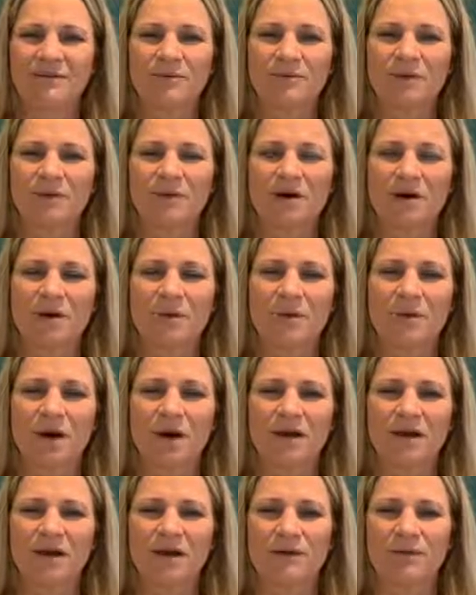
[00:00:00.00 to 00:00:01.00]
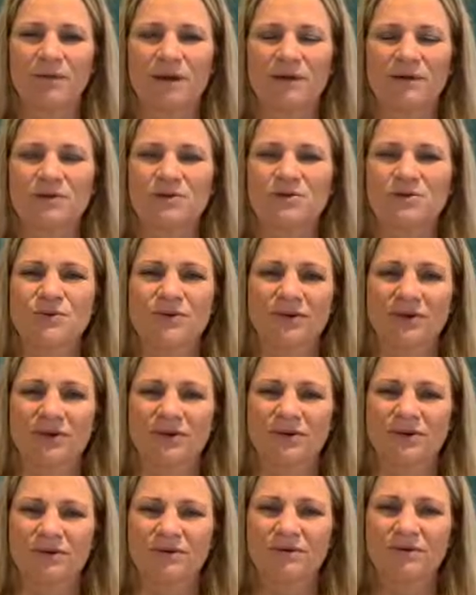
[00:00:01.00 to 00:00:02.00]
We're not walking around
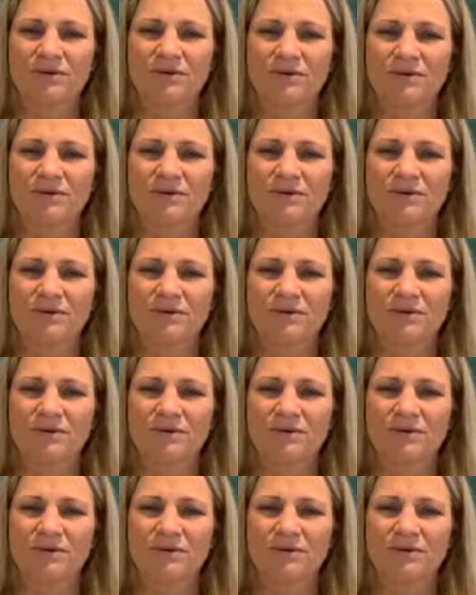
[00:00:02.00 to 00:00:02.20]
triggered.